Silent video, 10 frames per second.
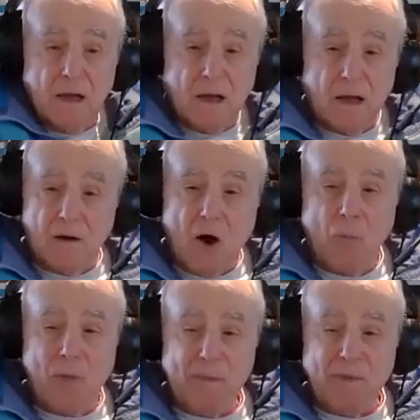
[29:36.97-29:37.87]
uh, all
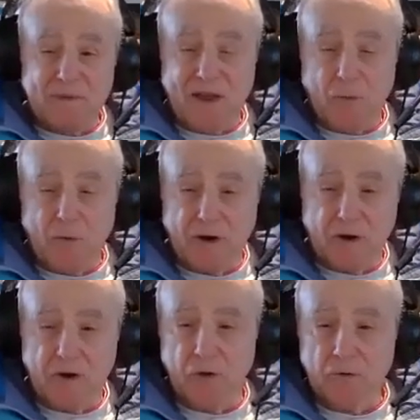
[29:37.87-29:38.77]
babies by the way are
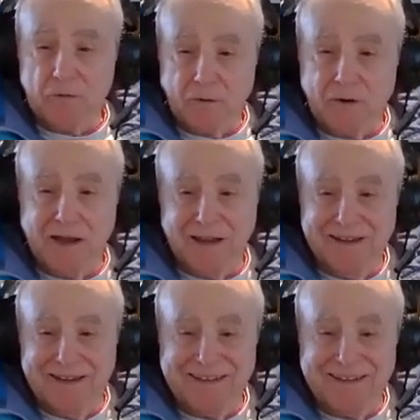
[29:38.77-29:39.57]
cute okay